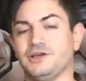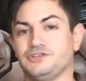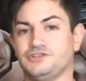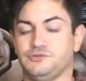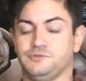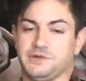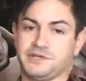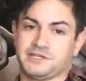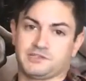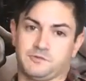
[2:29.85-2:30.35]

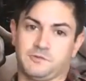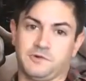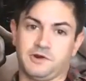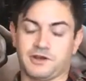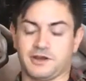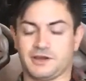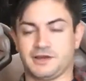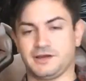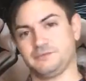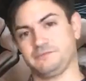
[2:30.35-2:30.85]
Two weeks of
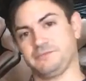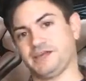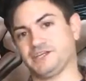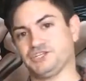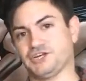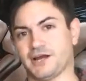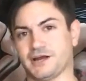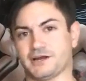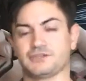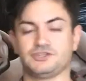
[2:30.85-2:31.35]
work,
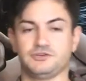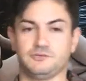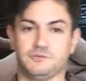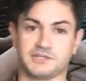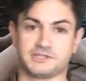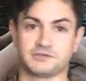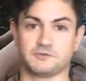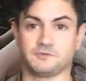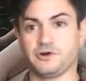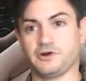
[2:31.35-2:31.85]
paycheck. Two weeks of